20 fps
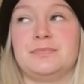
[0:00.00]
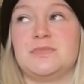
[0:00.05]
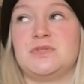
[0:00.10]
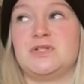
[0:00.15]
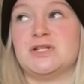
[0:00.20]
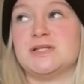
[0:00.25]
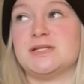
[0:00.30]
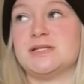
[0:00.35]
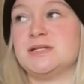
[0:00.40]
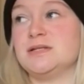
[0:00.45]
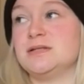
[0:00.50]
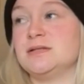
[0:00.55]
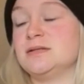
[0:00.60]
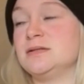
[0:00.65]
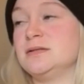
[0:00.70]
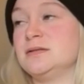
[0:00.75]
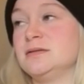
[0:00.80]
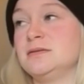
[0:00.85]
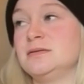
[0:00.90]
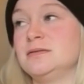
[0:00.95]
just
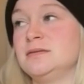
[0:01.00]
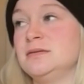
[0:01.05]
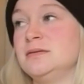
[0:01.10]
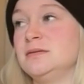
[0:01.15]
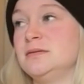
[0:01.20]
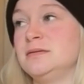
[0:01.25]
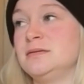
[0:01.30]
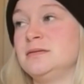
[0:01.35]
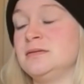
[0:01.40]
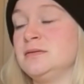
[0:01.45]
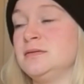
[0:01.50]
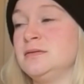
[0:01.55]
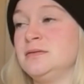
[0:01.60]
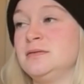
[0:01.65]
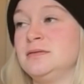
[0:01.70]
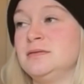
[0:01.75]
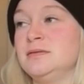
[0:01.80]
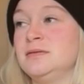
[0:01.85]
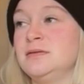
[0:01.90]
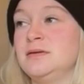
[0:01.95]

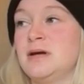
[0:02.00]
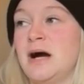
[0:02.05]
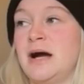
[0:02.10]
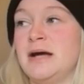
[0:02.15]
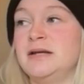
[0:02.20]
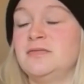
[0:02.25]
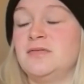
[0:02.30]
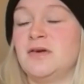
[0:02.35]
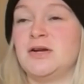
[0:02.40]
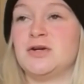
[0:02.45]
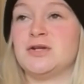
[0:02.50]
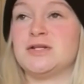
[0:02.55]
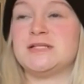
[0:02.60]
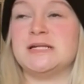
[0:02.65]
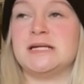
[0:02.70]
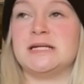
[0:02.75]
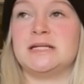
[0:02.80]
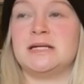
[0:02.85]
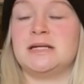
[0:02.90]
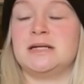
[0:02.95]
kind of
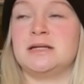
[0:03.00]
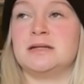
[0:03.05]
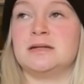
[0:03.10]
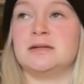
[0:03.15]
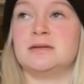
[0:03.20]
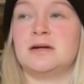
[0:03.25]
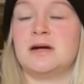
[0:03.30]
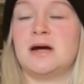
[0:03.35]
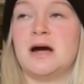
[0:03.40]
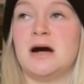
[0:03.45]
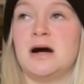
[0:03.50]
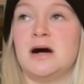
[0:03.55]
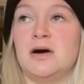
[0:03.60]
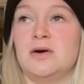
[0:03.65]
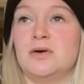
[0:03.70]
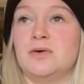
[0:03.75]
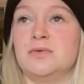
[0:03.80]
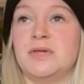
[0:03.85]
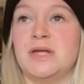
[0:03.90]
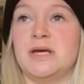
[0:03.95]
understanding
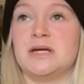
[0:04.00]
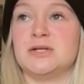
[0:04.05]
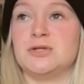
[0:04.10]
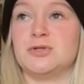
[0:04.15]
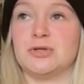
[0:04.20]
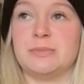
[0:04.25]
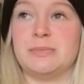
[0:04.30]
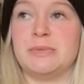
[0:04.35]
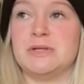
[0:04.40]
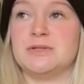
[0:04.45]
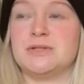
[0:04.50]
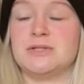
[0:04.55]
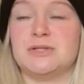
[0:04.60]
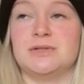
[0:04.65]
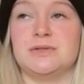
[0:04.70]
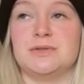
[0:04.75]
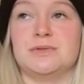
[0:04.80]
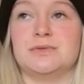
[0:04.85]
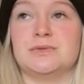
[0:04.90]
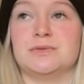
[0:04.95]
how they contribute
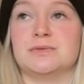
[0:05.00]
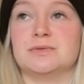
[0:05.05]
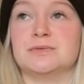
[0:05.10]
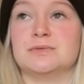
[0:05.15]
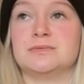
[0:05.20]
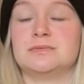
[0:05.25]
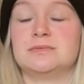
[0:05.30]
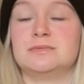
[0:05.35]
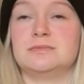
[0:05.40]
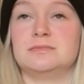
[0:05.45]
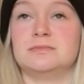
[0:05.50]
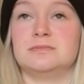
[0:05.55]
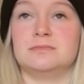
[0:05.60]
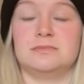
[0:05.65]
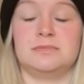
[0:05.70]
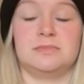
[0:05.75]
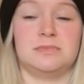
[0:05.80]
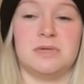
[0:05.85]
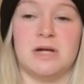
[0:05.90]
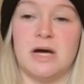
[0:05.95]
to
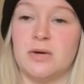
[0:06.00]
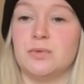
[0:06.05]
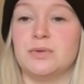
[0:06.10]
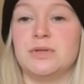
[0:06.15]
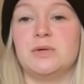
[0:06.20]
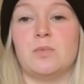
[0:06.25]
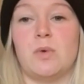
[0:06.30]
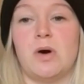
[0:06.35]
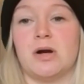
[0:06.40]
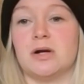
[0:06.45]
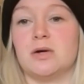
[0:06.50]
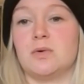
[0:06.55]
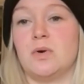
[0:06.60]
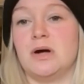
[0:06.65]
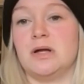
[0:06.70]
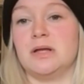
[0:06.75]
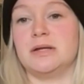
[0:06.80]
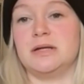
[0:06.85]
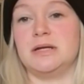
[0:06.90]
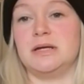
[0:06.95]
not only water
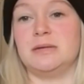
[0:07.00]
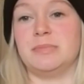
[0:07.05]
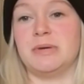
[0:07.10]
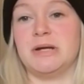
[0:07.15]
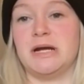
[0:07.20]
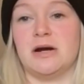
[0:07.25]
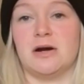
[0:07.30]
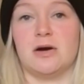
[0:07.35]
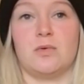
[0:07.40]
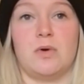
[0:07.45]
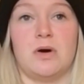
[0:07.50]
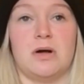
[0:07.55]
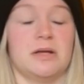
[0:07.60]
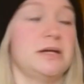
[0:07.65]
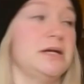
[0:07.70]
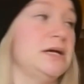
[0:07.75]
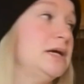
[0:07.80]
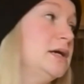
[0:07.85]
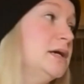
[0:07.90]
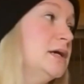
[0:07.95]
quality, but air
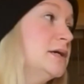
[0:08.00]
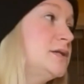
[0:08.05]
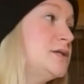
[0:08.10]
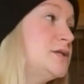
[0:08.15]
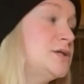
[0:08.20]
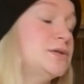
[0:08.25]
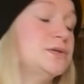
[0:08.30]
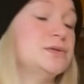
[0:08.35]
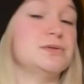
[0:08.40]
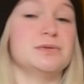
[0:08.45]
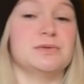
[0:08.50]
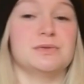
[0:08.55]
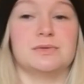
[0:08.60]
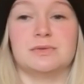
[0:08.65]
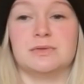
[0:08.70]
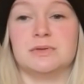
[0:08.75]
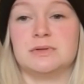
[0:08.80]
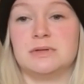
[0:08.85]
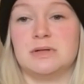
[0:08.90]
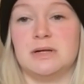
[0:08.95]
quality,
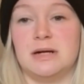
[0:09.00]
to